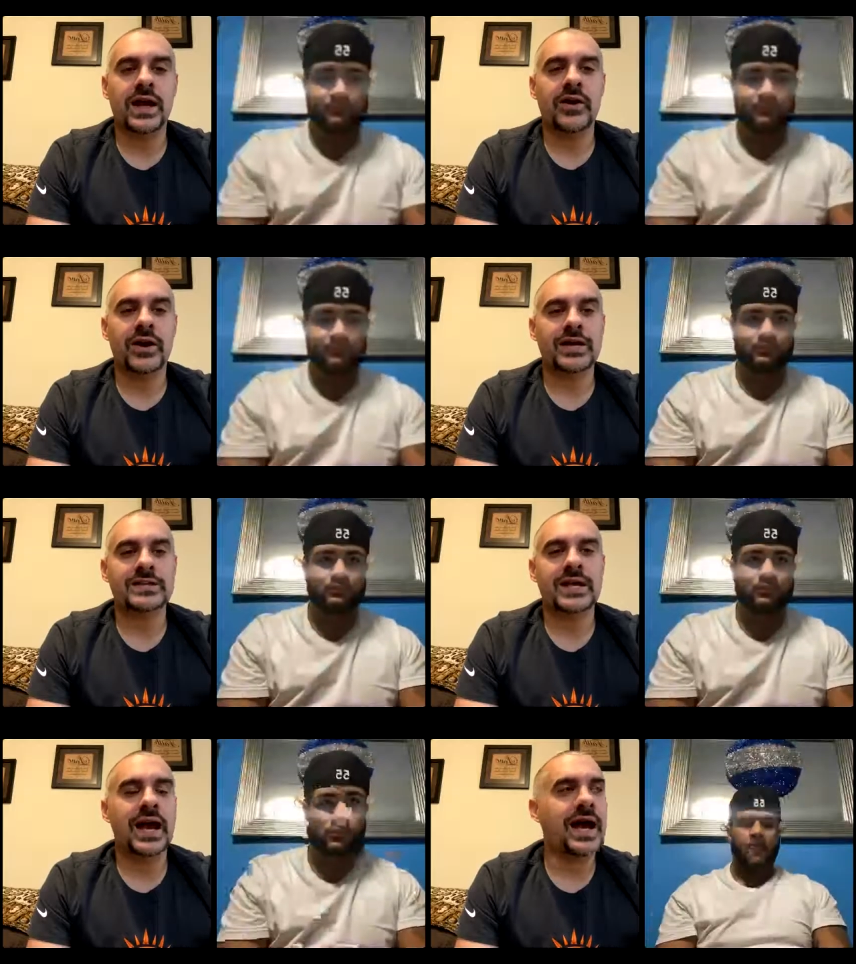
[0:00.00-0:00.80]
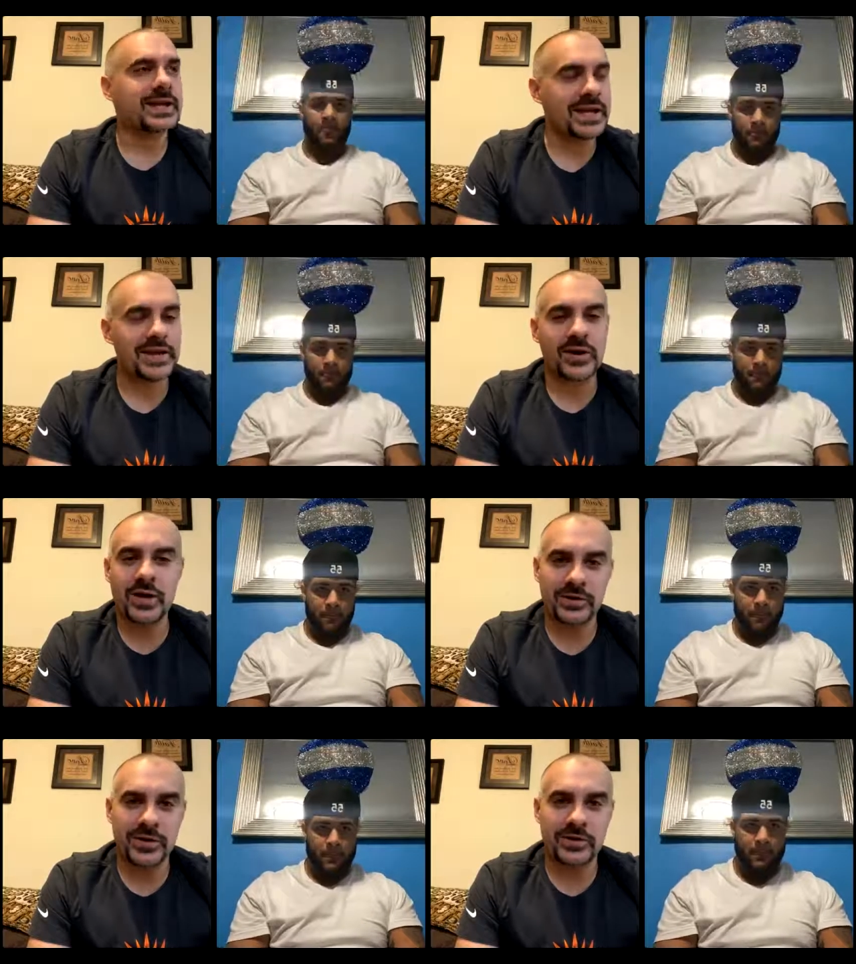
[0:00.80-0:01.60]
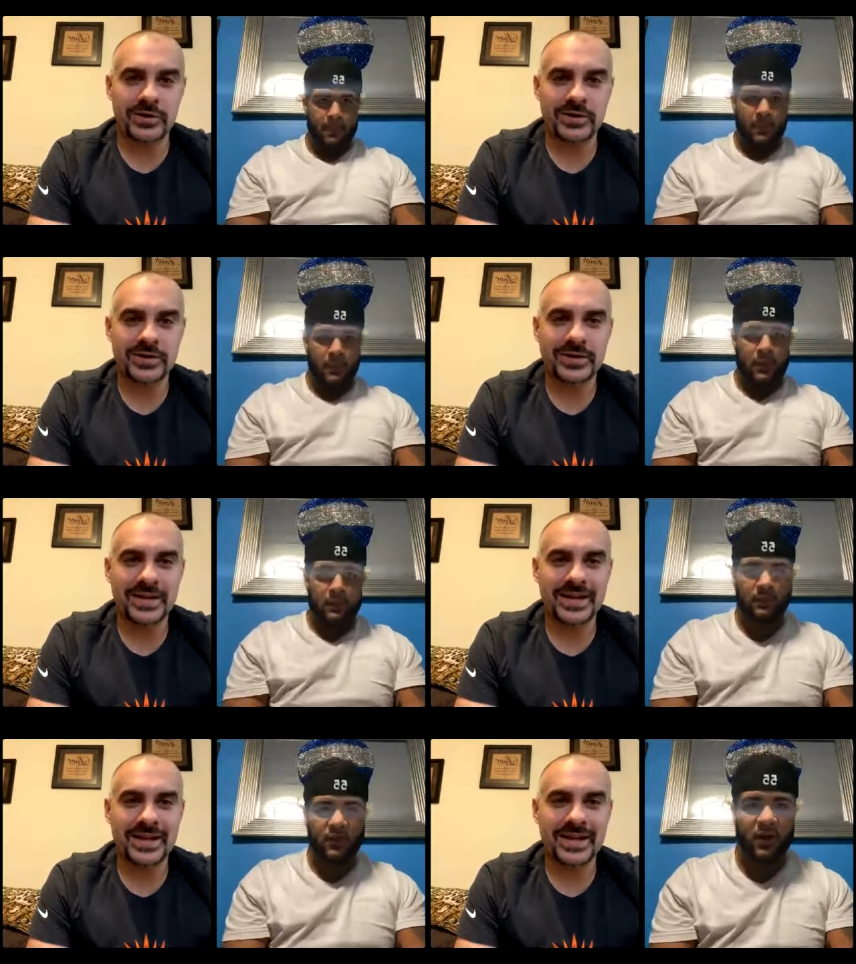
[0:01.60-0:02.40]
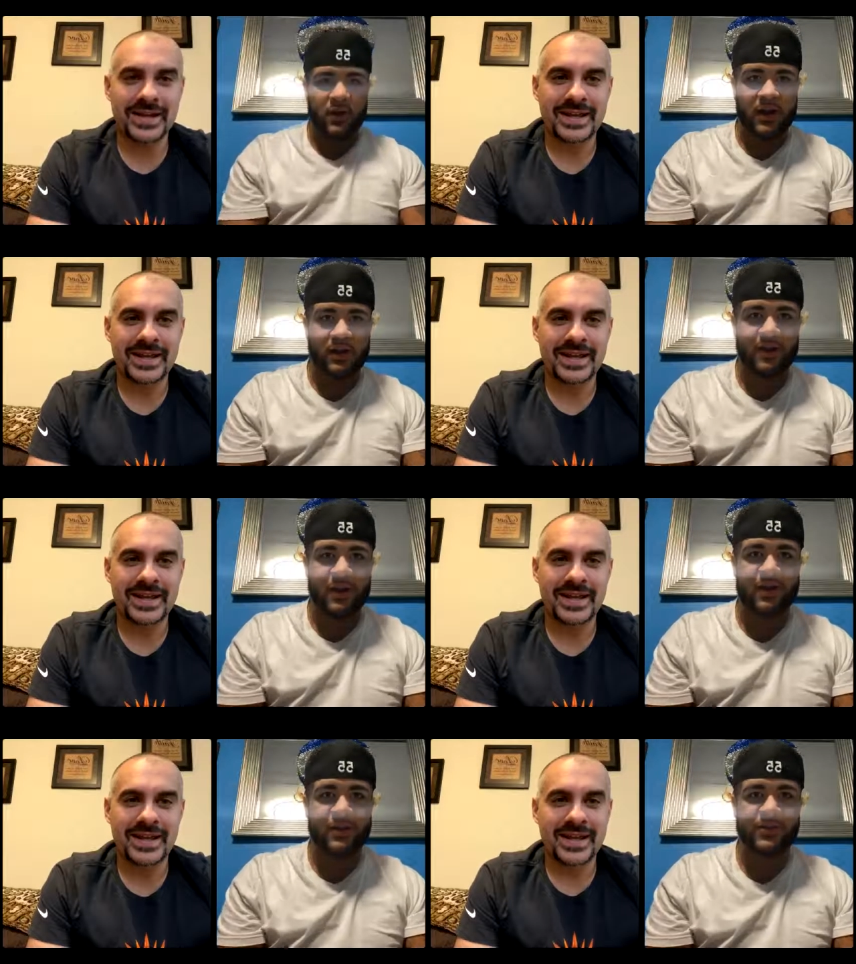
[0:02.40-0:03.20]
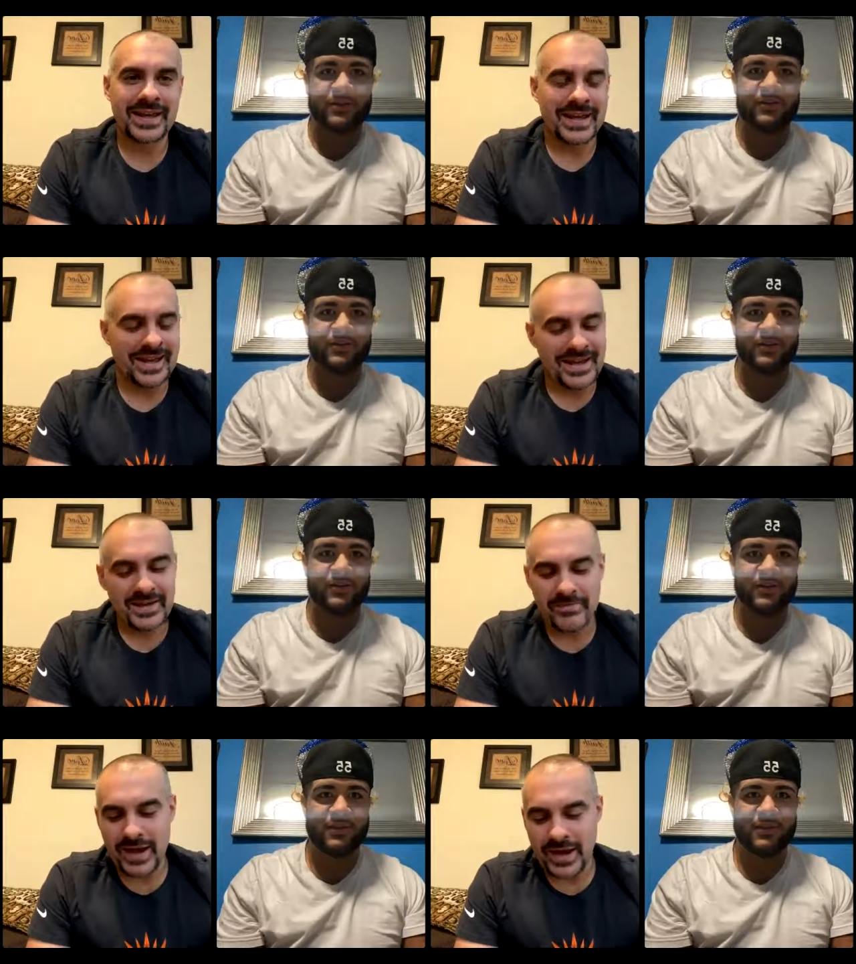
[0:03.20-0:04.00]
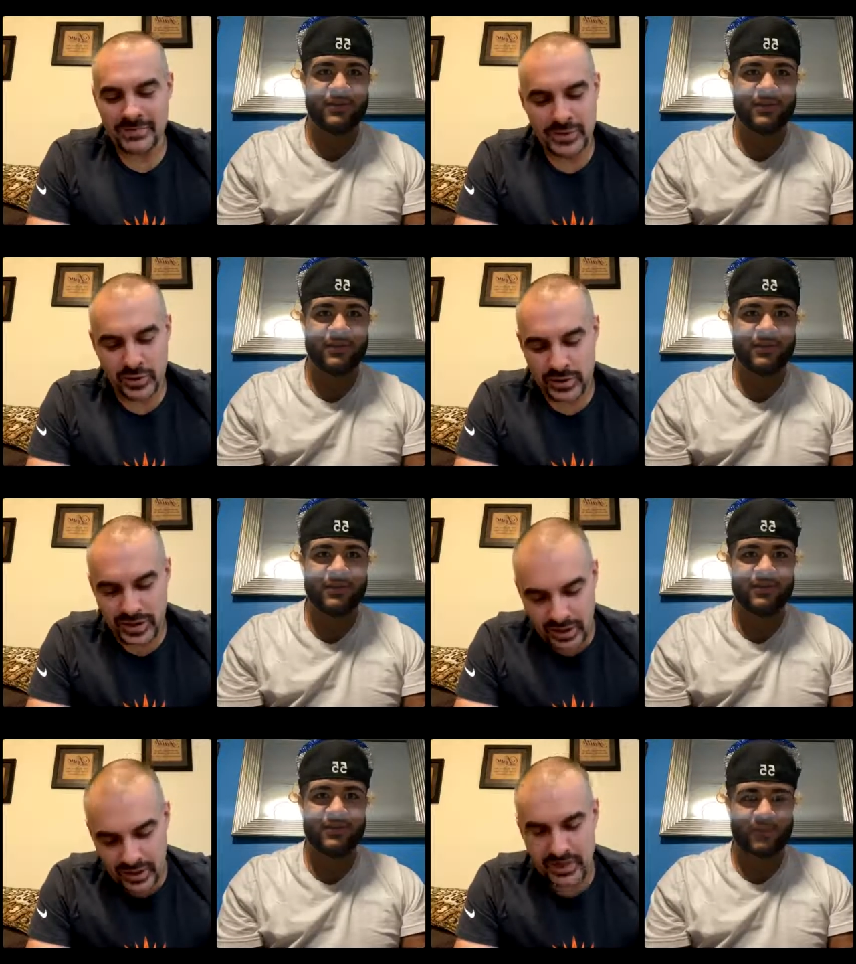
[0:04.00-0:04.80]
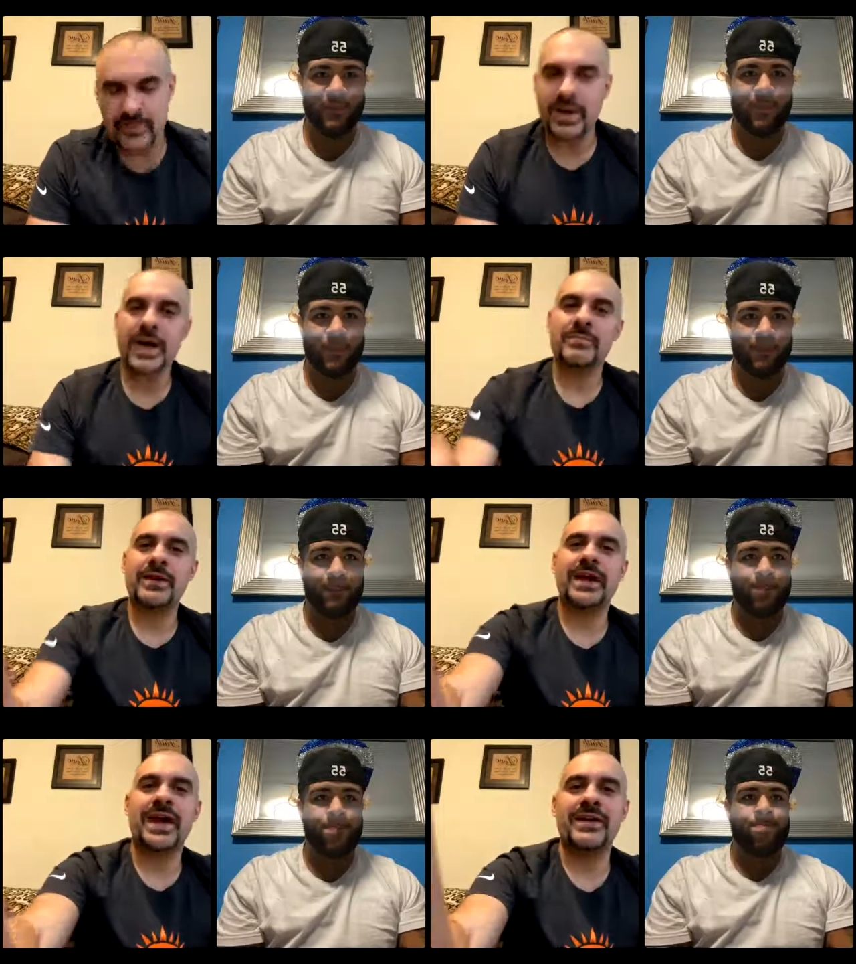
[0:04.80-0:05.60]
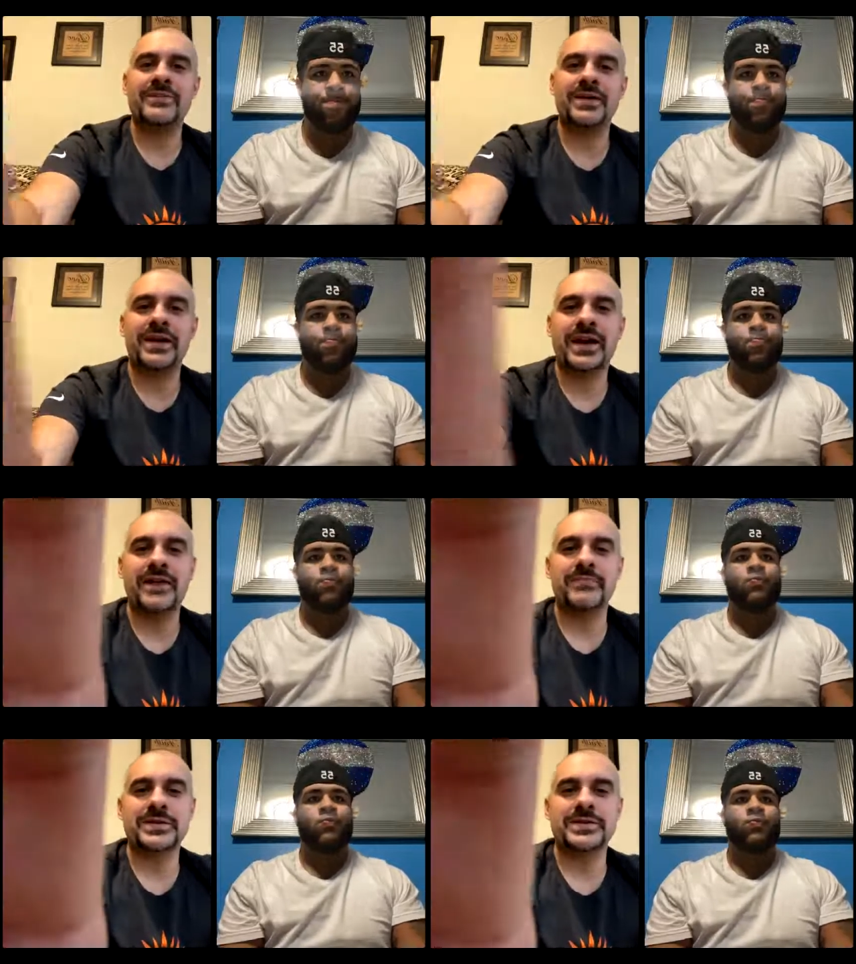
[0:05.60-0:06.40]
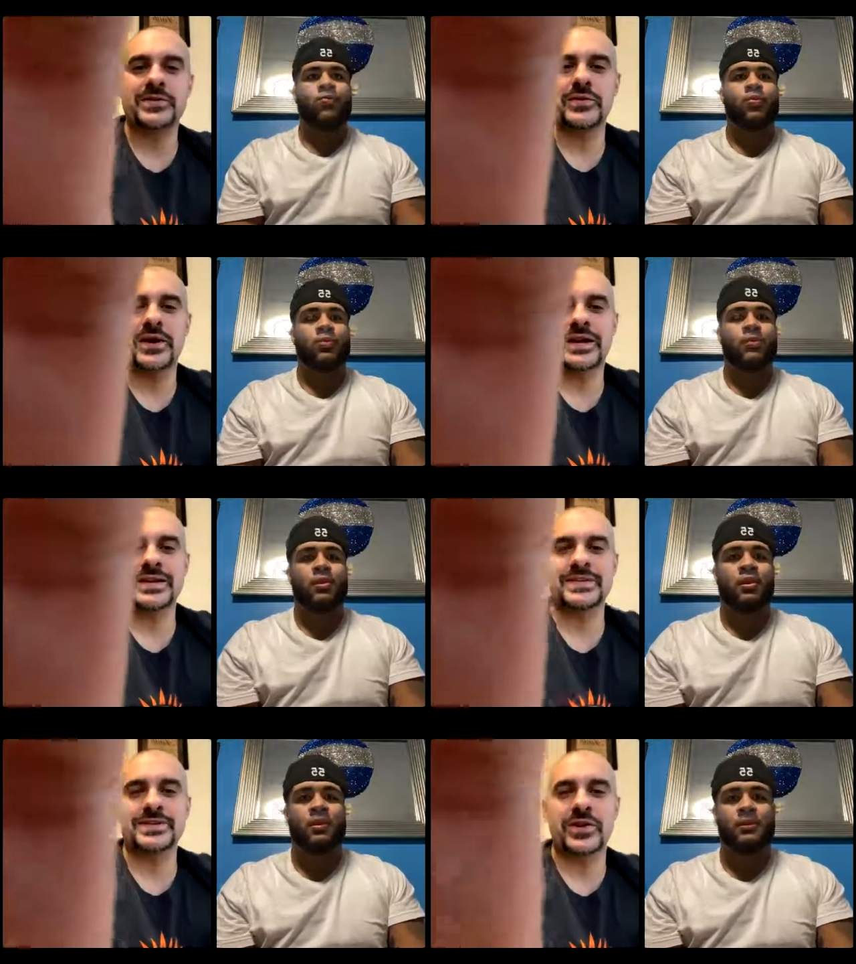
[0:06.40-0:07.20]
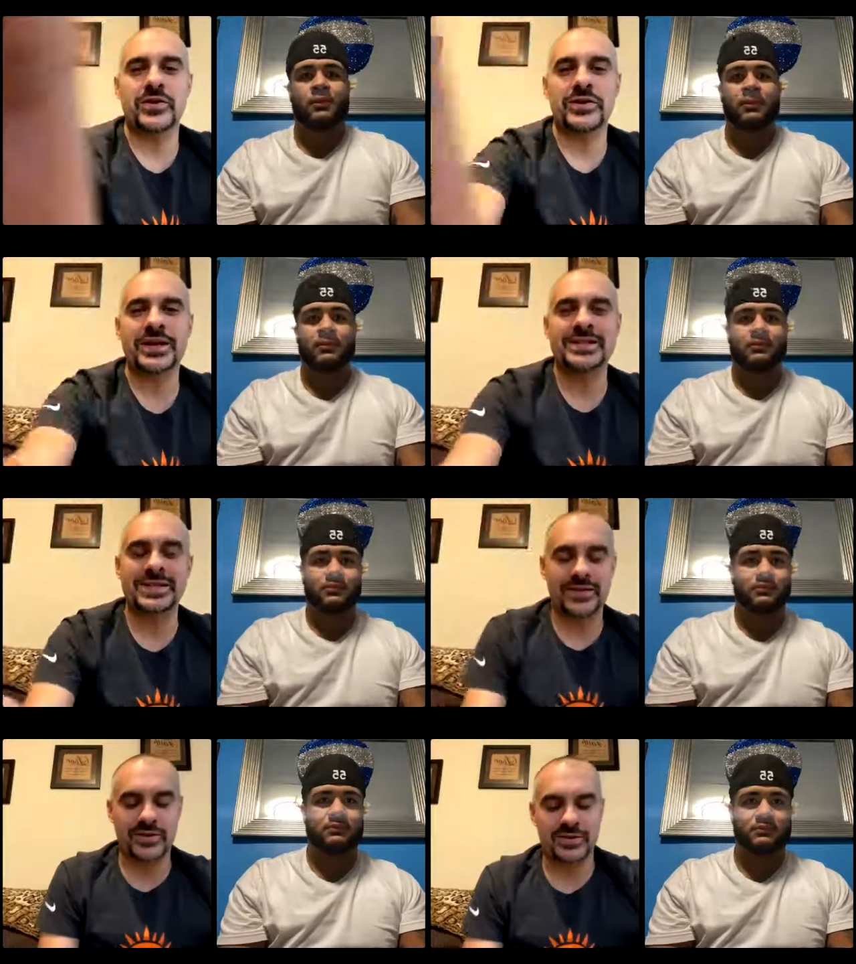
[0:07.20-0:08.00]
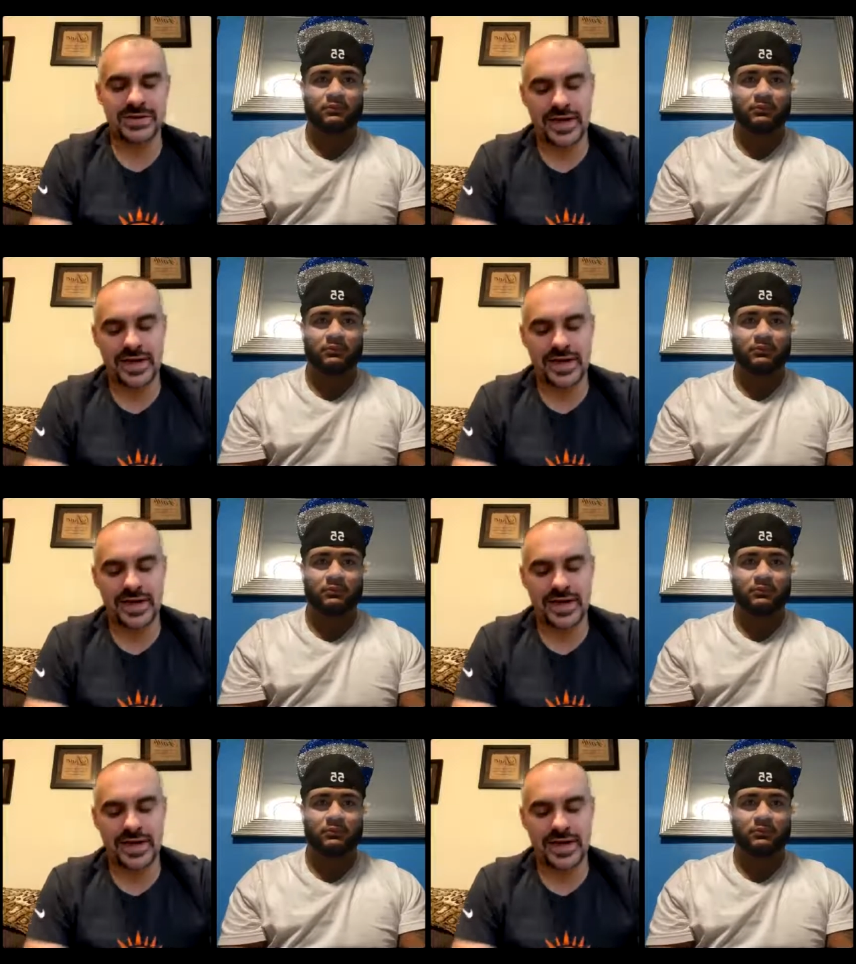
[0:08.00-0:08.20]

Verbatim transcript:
Speaker 1: here he is. Hi, Daniel. How are you?
Speaker 2: What's going on, man? How are you?
Speaker 1: Man, I'm doing good. I'm happy to have you. Happy to uh, get this going. Like I said, third